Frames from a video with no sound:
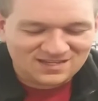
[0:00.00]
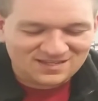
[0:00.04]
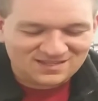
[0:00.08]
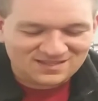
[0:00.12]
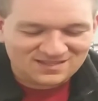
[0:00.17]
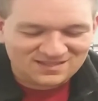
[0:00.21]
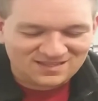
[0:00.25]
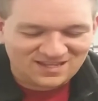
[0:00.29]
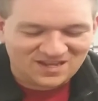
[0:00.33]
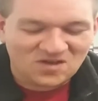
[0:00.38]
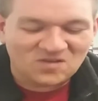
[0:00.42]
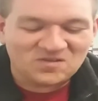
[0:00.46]

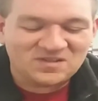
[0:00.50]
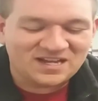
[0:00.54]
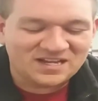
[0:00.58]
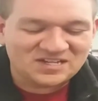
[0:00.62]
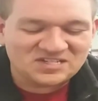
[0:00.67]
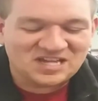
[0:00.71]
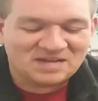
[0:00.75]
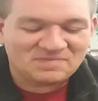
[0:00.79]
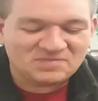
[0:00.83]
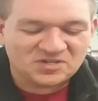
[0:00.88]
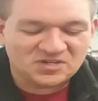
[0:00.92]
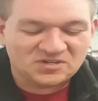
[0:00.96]
The only
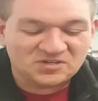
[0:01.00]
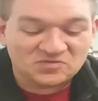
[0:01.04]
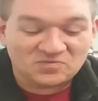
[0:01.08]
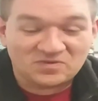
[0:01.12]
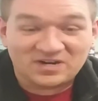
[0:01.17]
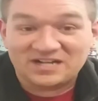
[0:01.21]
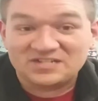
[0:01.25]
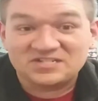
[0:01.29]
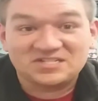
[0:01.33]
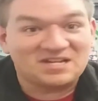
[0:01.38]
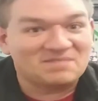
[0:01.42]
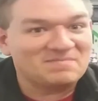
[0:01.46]
exception is when
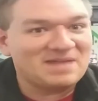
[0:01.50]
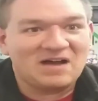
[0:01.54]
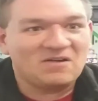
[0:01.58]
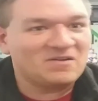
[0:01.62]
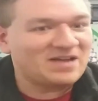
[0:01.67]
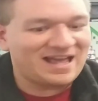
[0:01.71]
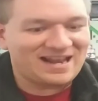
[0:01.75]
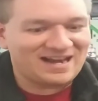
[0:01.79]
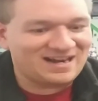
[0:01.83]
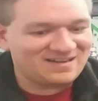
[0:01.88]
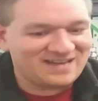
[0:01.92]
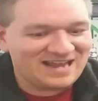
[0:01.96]
I somehow
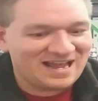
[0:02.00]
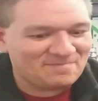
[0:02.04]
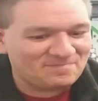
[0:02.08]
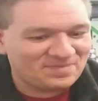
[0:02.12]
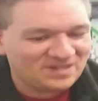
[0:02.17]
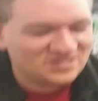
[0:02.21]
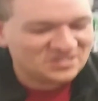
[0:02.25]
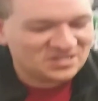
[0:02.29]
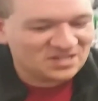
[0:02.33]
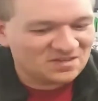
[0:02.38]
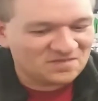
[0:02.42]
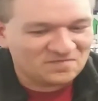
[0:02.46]
got on that
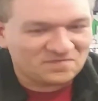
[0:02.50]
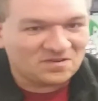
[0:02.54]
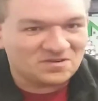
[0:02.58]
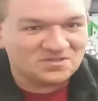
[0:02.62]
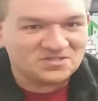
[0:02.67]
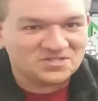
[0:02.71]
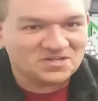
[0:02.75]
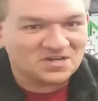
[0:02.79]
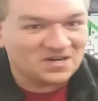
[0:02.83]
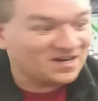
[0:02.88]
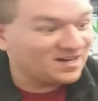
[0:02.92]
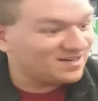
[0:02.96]
beast in the
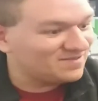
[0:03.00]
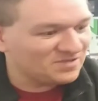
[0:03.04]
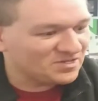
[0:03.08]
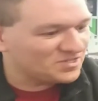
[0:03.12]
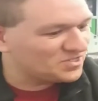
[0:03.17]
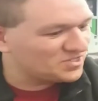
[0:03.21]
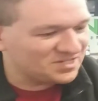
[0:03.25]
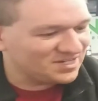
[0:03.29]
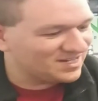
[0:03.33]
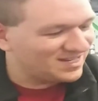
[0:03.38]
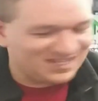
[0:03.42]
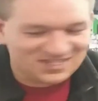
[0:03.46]
first turn,
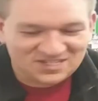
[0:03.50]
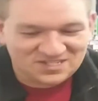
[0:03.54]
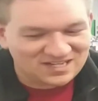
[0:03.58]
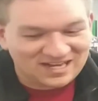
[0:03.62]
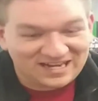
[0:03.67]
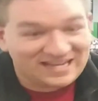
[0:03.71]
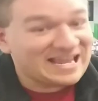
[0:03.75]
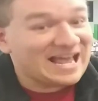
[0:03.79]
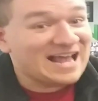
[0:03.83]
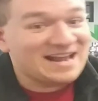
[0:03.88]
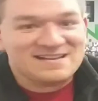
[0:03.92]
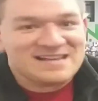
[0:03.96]
which is,
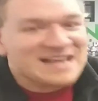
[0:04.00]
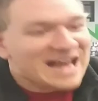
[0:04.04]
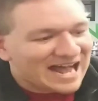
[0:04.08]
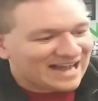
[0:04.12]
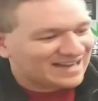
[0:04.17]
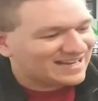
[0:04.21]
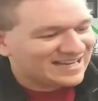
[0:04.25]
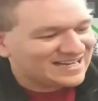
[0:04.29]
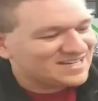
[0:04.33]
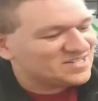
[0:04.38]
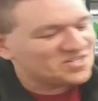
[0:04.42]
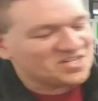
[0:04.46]
again, not
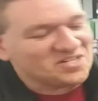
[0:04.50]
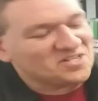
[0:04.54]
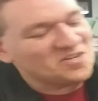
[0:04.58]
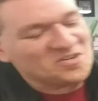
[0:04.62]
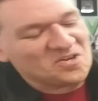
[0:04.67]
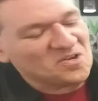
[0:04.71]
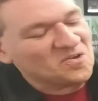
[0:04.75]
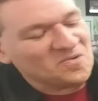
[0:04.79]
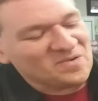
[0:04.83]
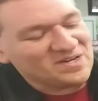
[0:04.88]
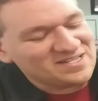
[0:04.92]
easy to do.